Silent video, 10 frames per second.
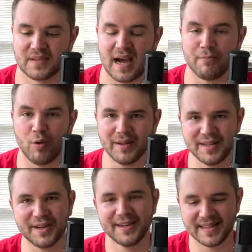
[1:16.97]
I'm 1
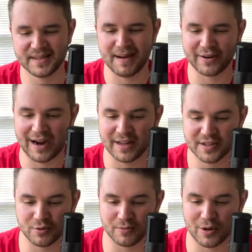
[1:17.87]
year into my grad
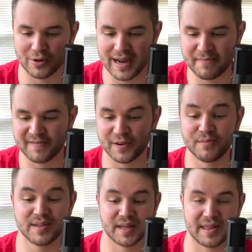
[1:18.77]
school program for
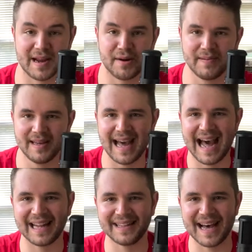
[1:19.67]
music therapy
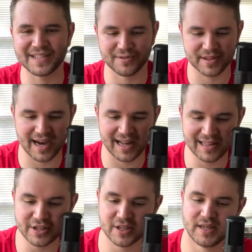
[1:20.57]
at Nazareth
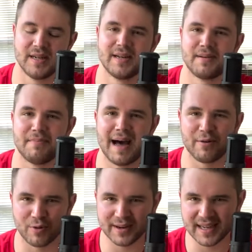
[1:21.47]
College. My
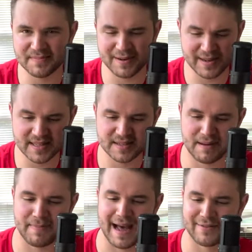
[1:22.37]
work experience,
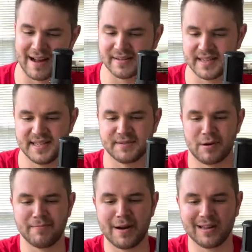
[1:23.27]
my background is
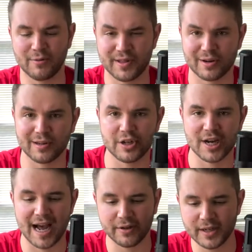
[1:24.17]
primarily with early
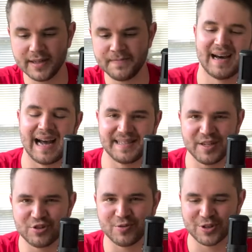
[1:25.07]
childhood. I
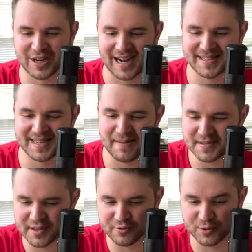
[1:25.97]
teach Jewish
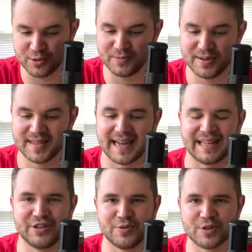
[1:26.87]
concepts through music
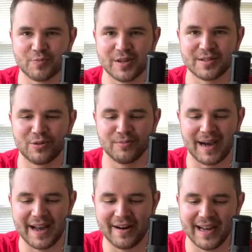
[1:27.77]
at a Jewish preschool in
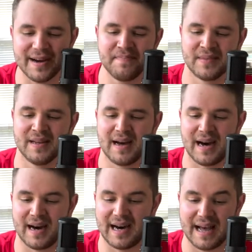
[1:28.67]
my area.
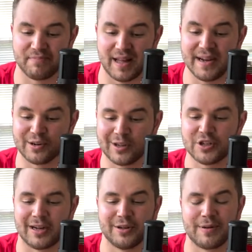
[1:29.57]
I play early
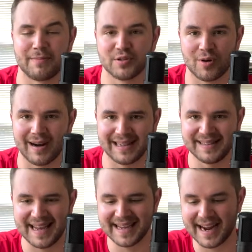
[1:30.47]
childhood repertoire at a
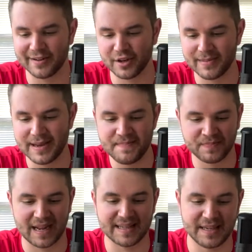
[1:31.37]
daycare near me.
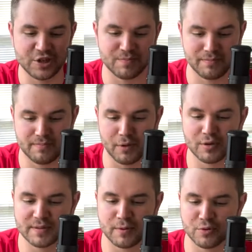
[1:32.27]
I teach
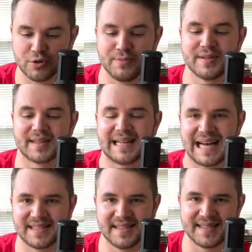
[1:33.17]
multiple group music
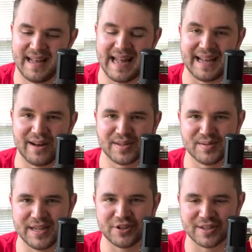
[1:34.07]
classes, and I
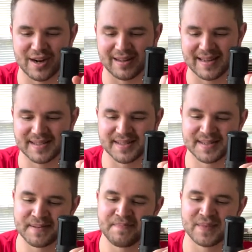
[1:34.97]
also teach guitar
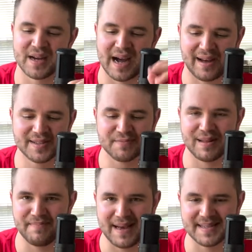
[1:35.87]
lessons. I also
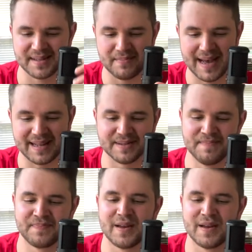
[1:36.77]
play bass in the band.